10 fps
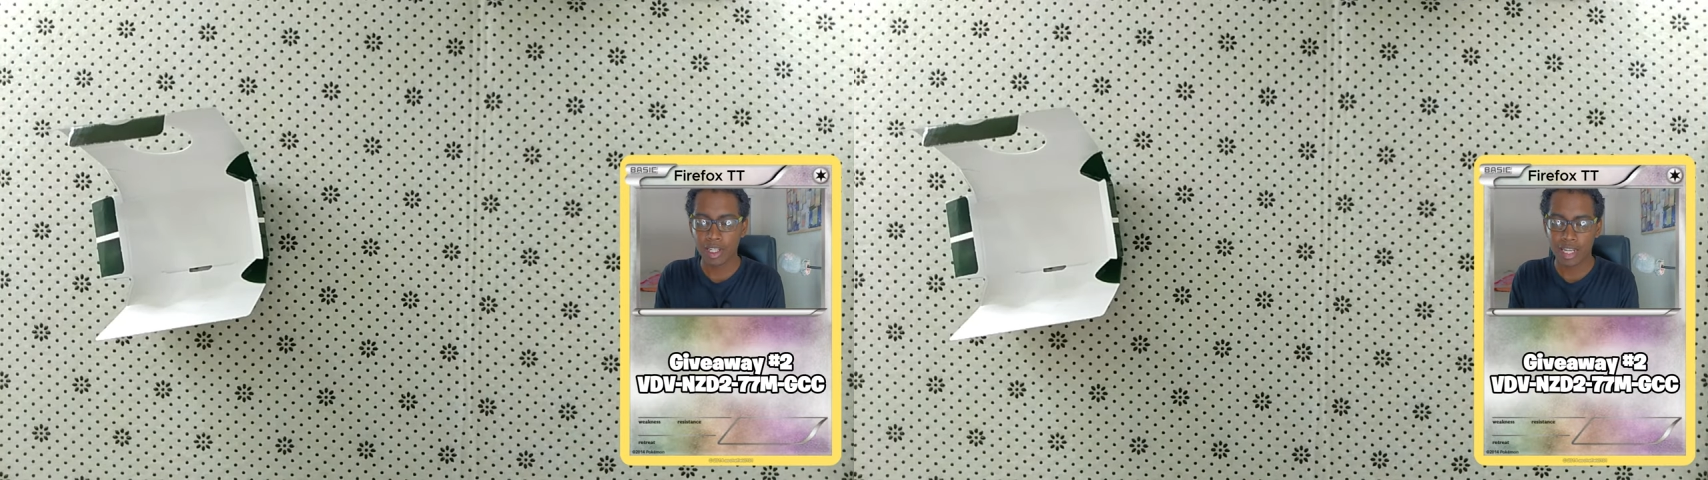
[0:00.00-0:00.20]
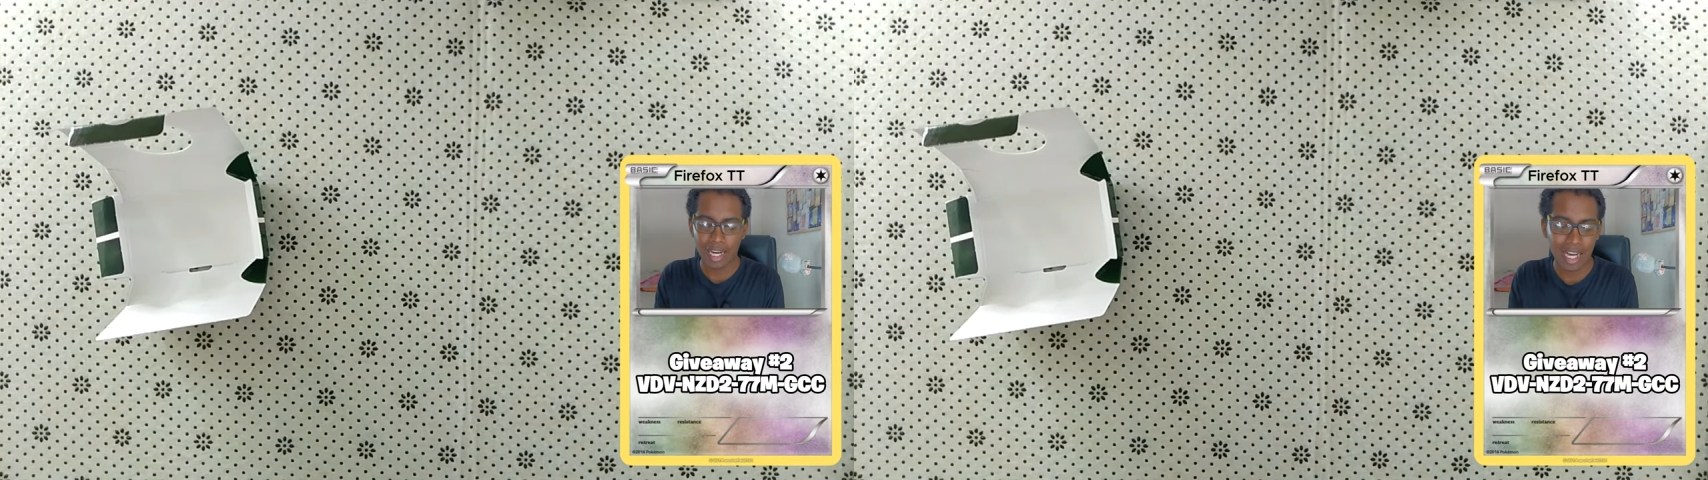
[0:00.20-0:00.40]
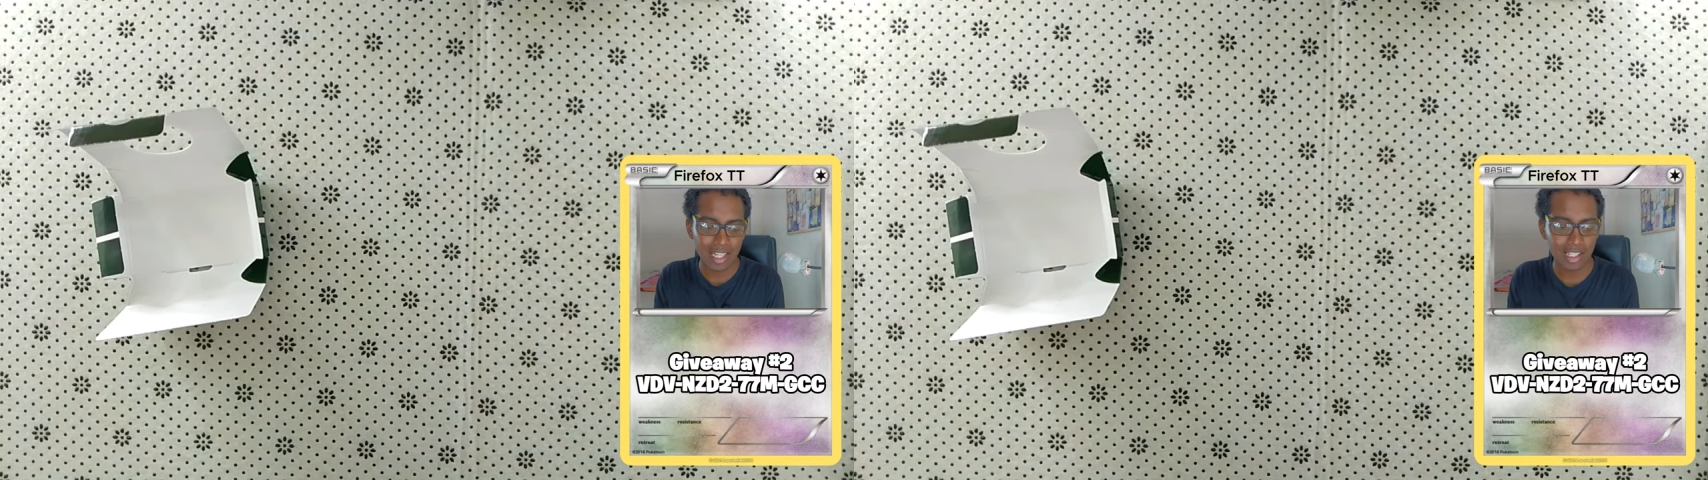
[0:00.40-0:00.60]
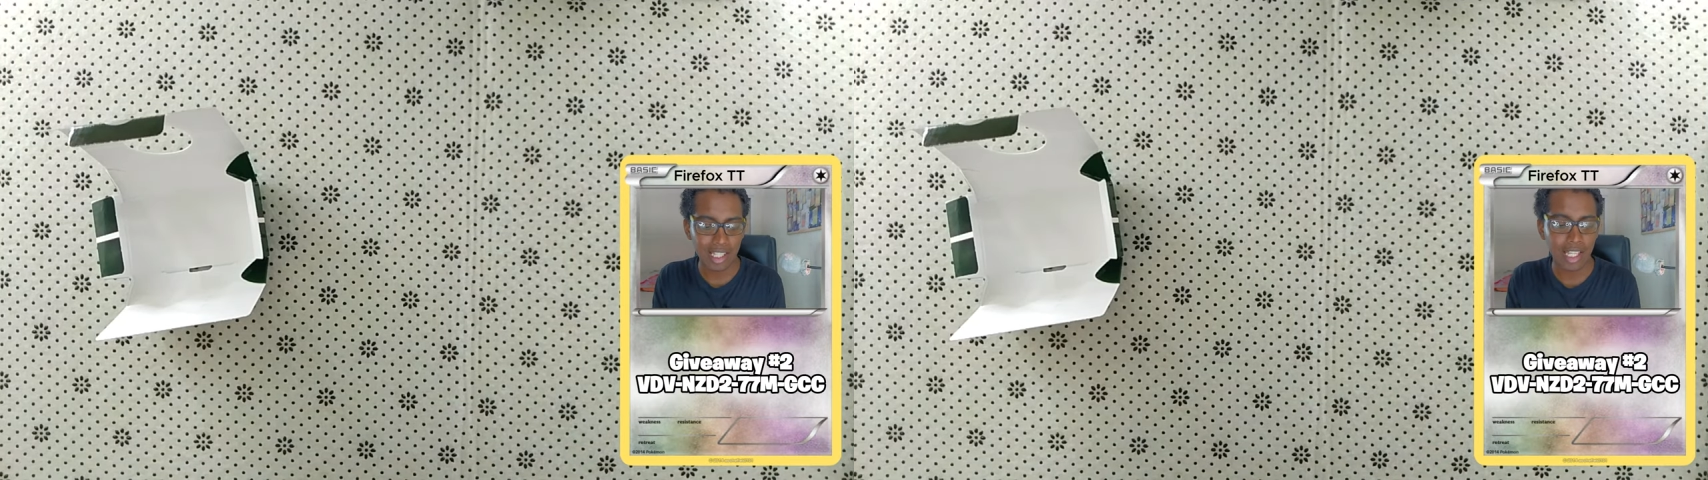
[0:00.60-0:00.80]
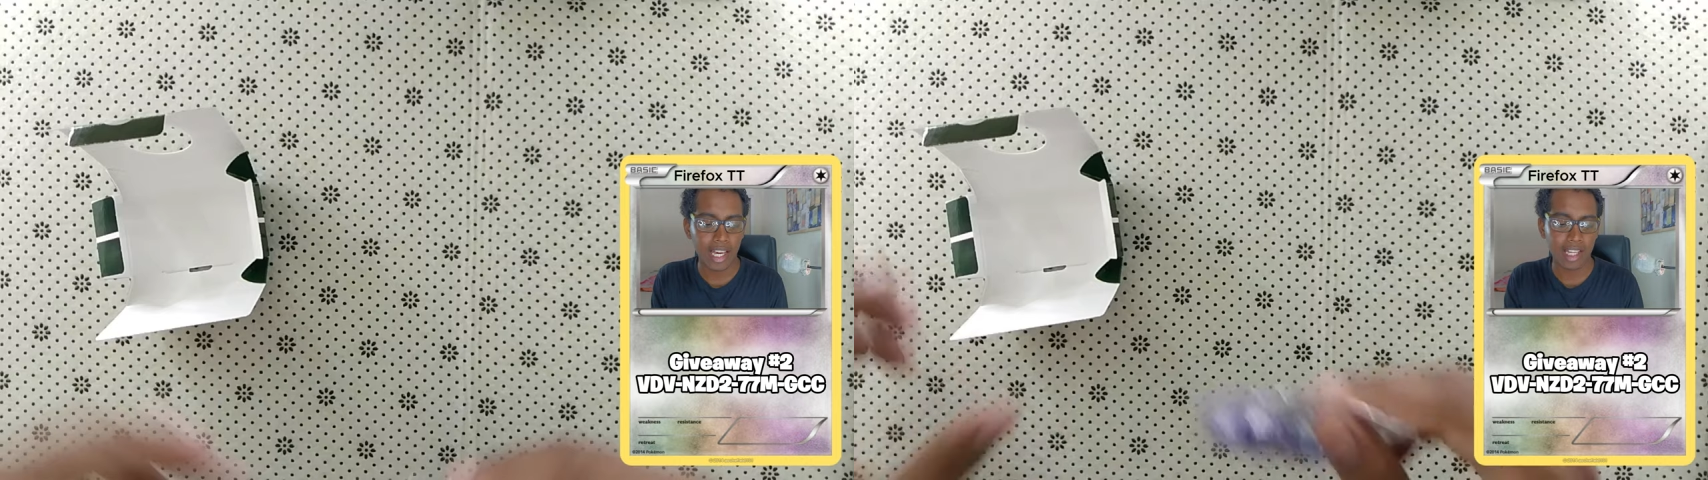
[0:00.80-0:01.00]
that has
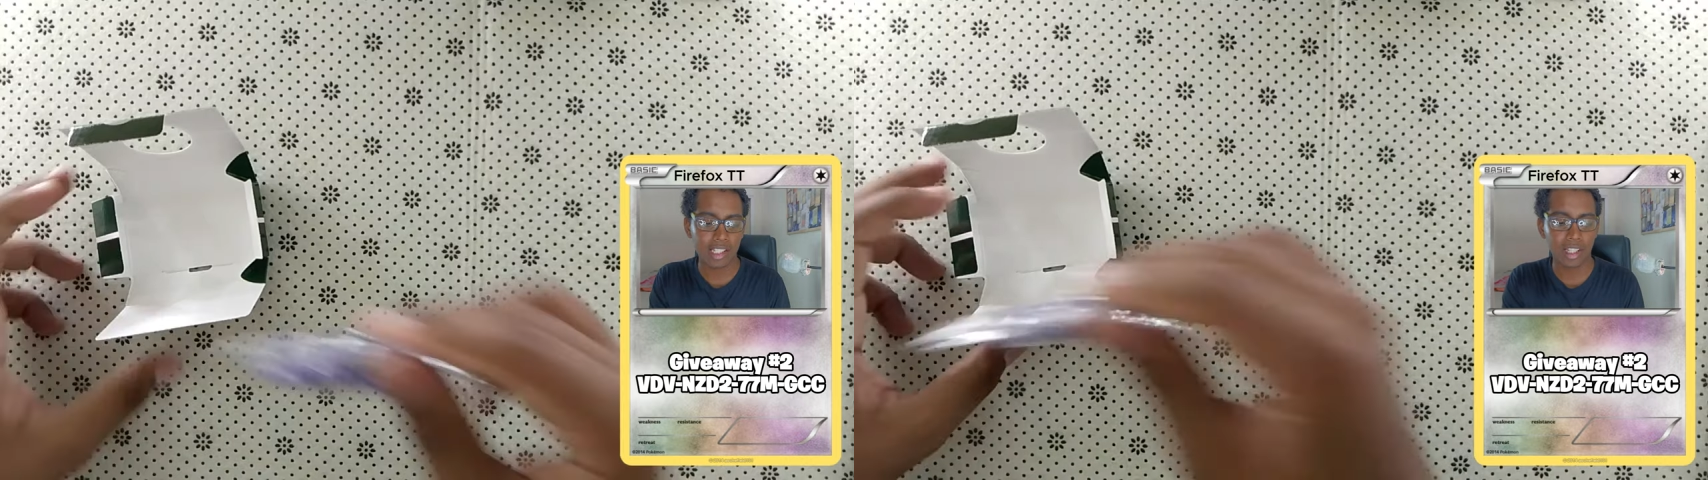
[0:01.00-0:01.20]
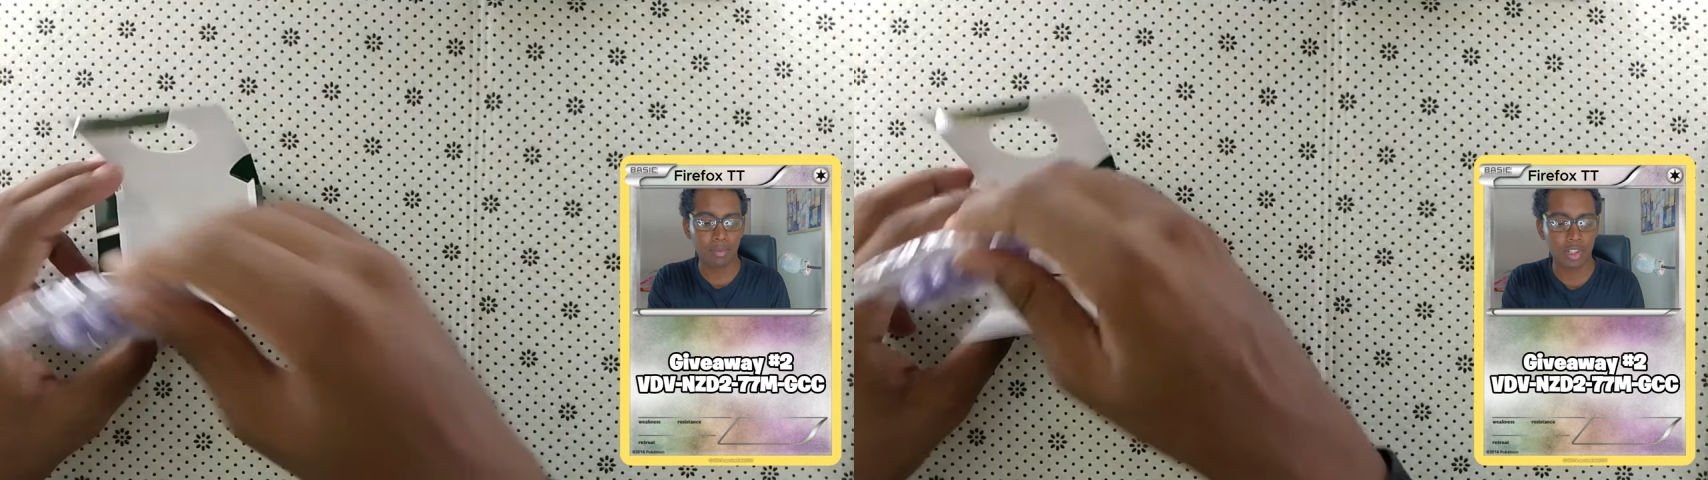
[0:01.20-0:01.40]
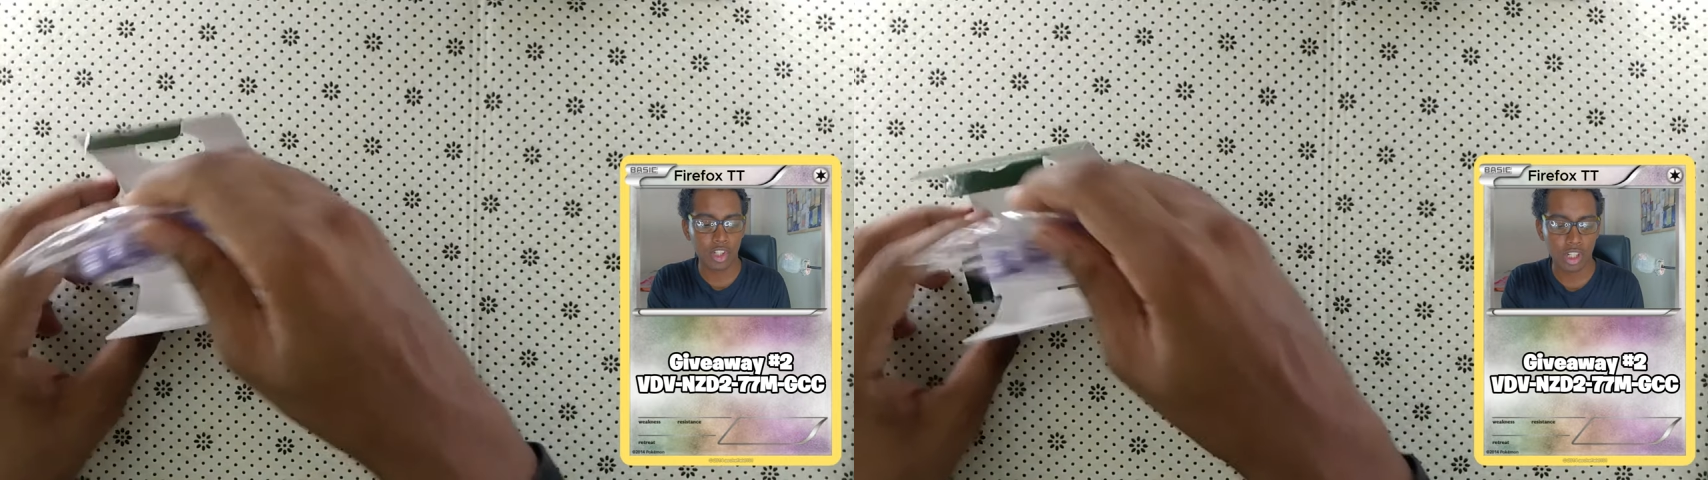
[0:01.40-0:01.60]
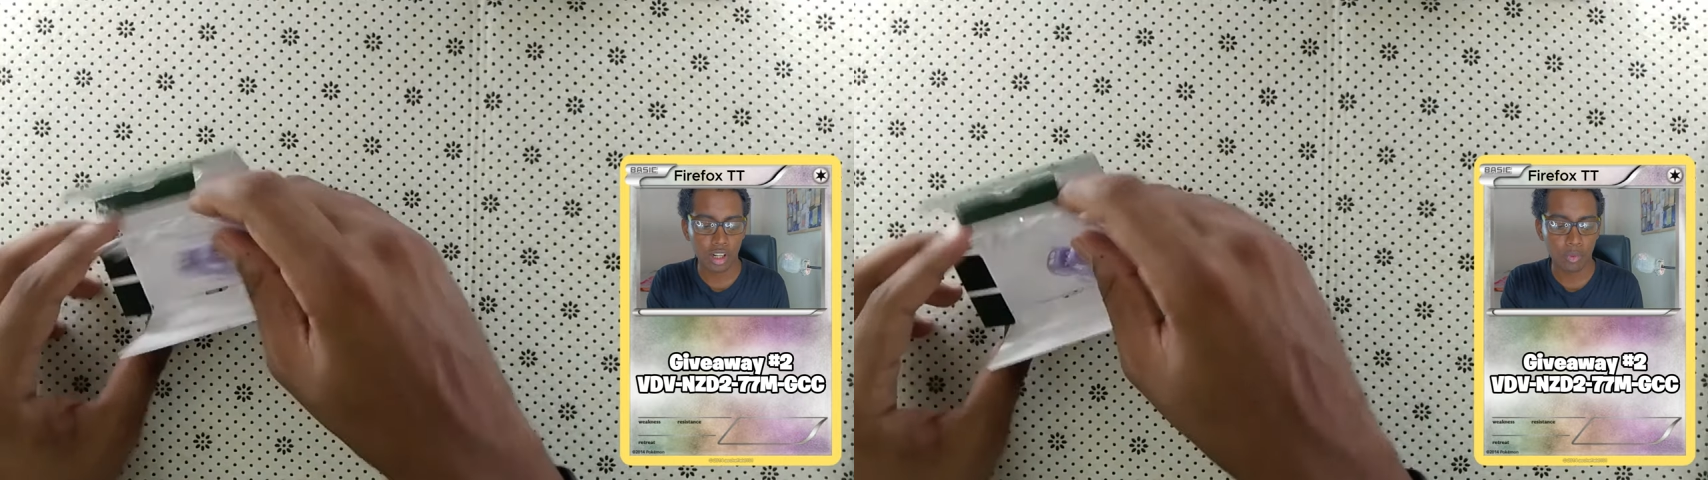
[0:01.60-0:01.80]
E X in the position